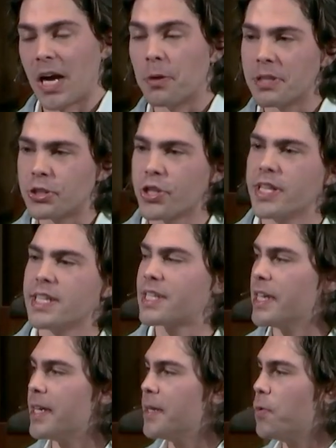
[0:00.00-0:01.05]
I'll mention this,
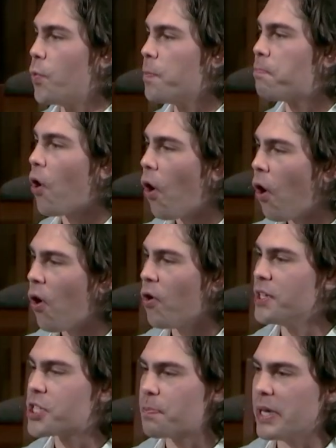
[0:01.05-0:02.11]
that when Paul
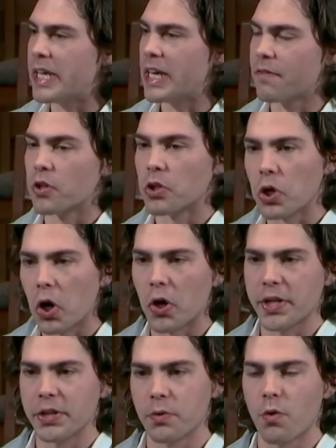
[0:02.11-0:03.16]
is speaking of the law
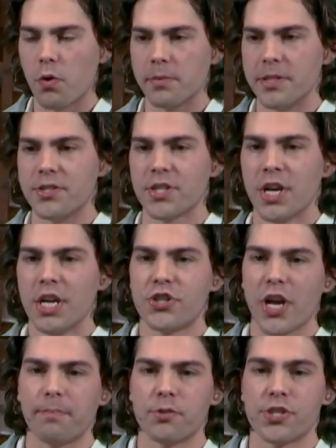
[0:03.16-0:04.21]
here in Romans
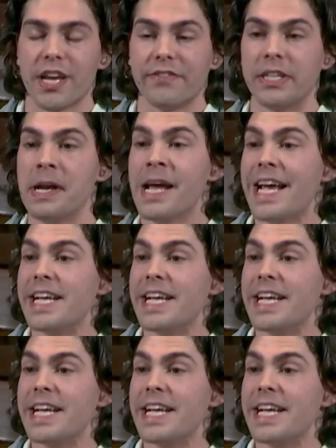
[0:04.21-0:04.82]
chapter 7,